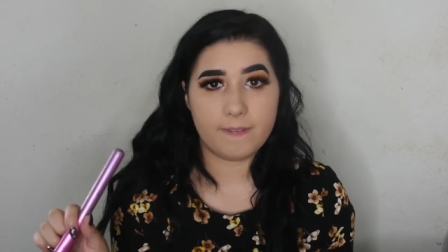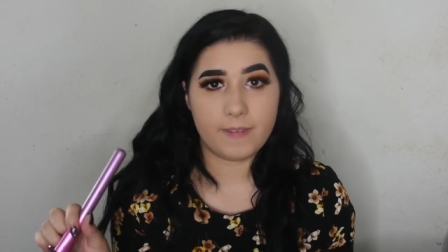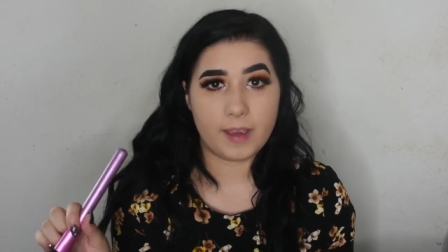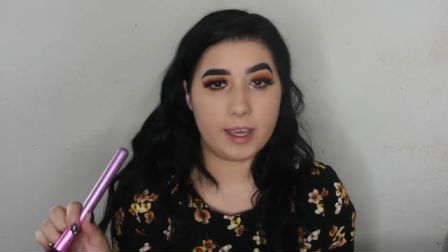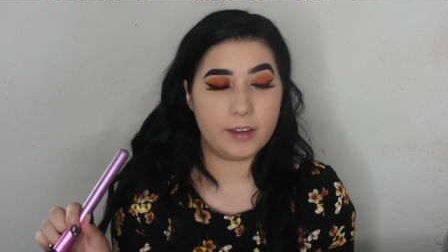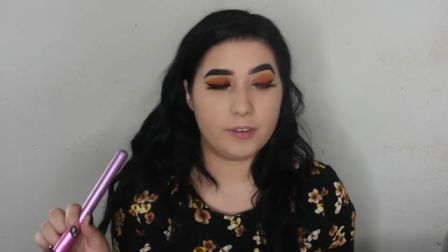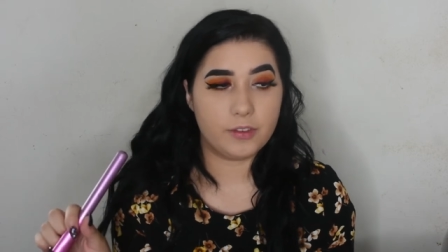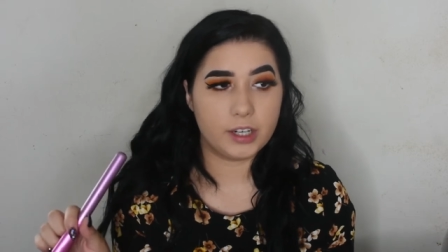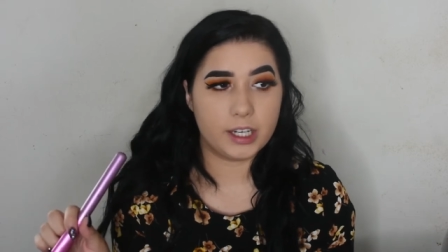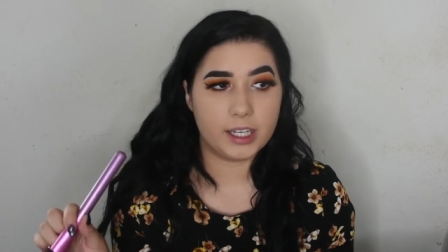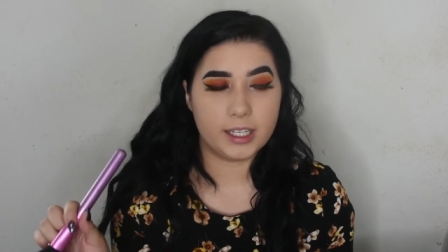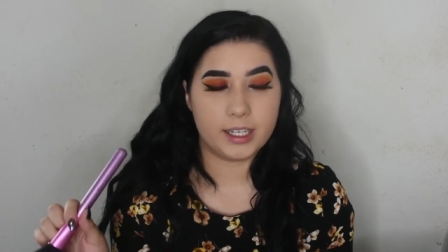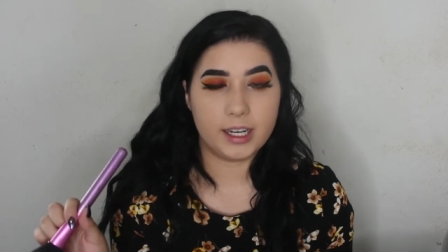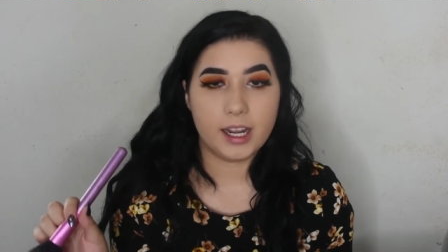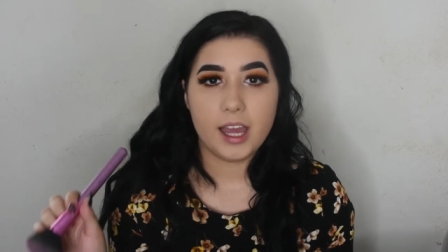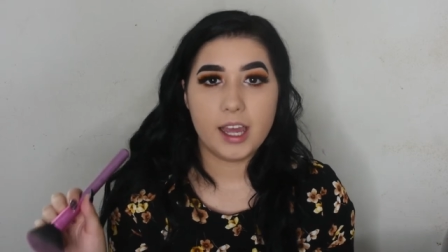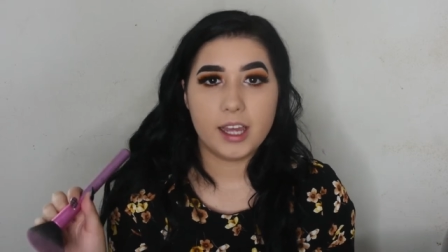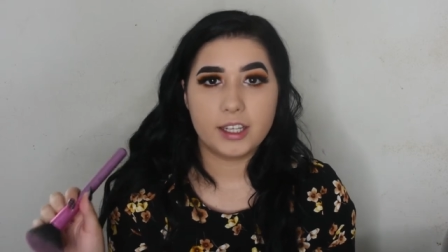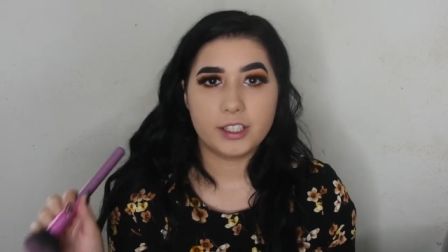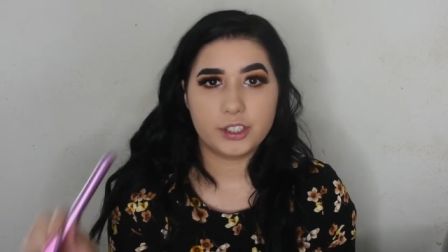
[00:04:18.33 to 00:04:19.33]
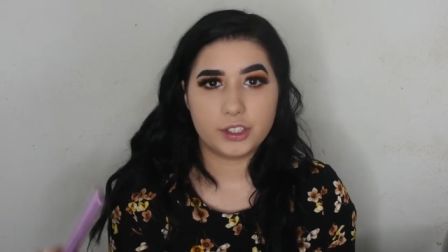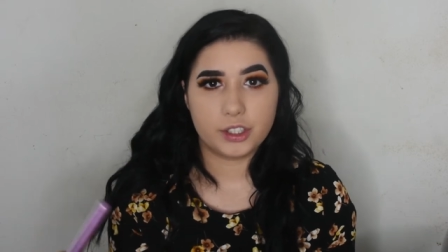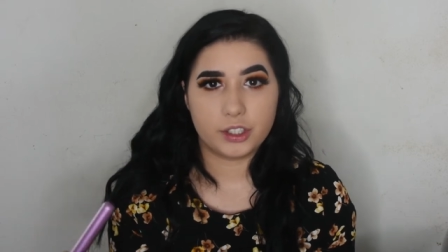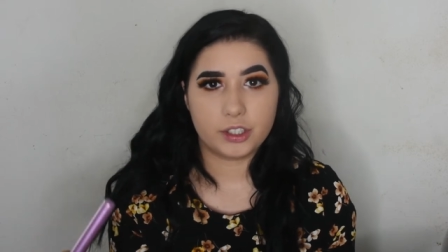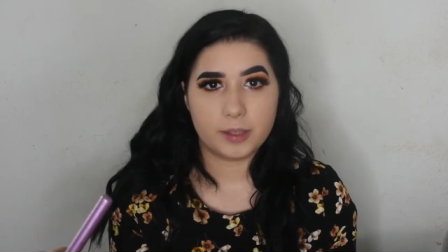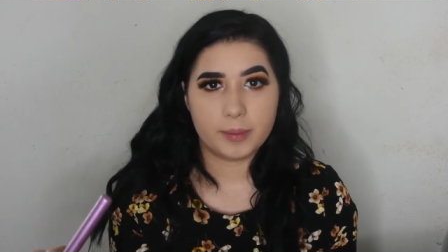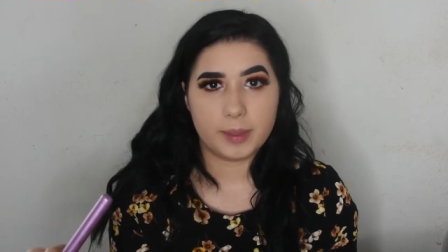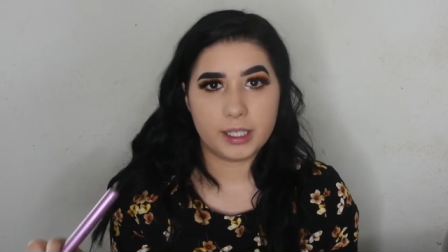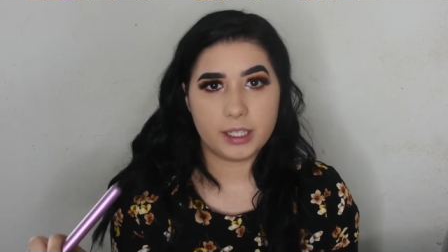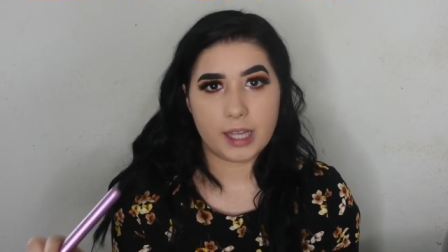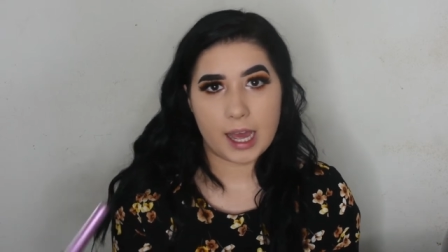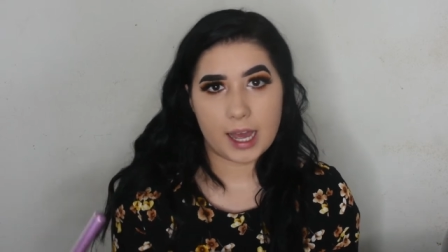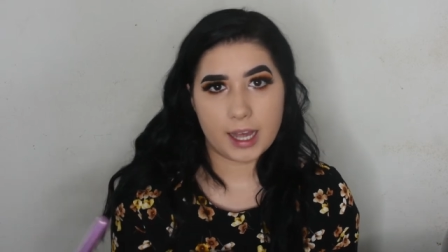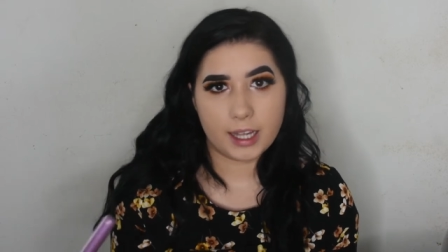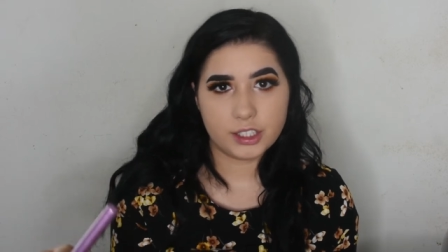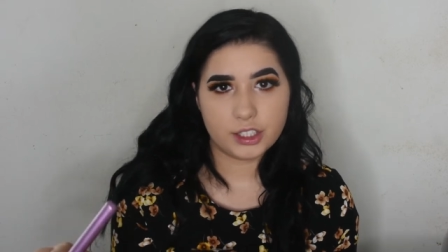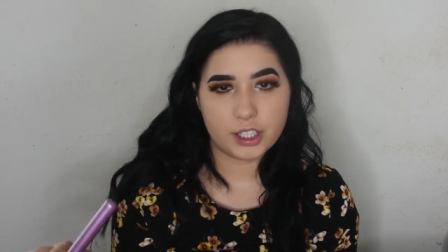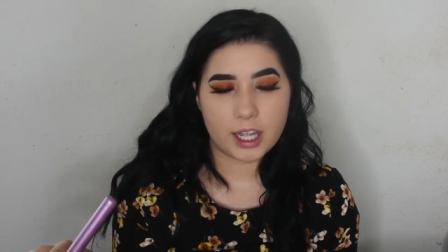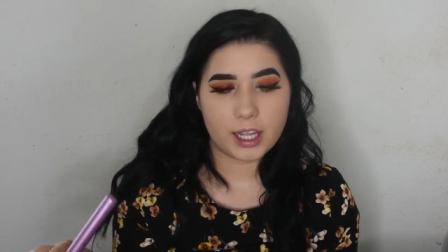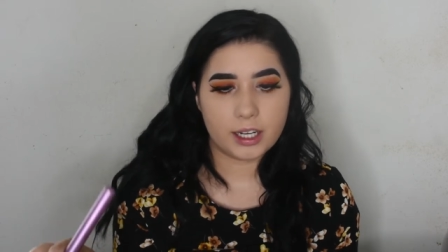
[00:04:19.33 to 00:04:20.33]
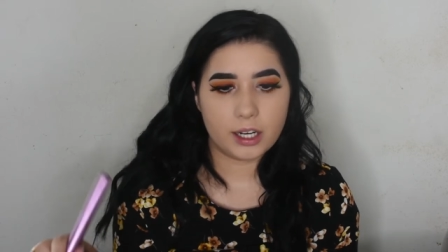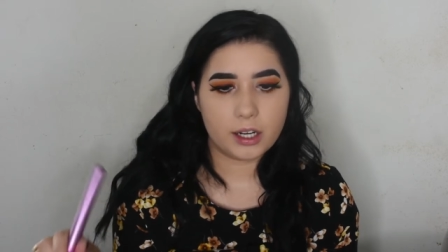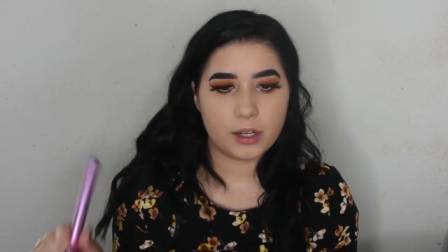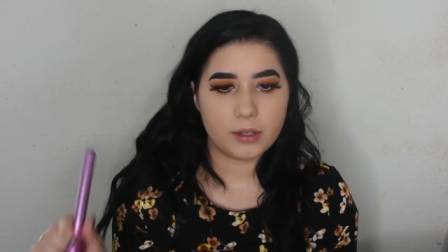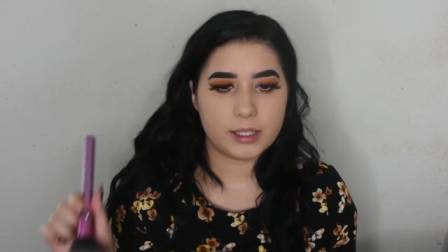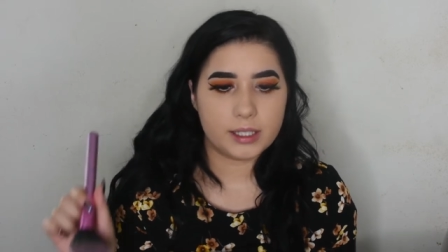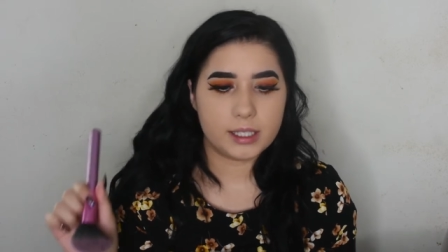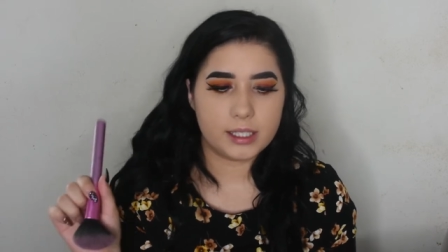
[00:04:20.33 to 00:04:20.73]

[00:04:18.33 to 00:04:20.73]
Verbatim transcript: favorite Sugarpill eyeshadows.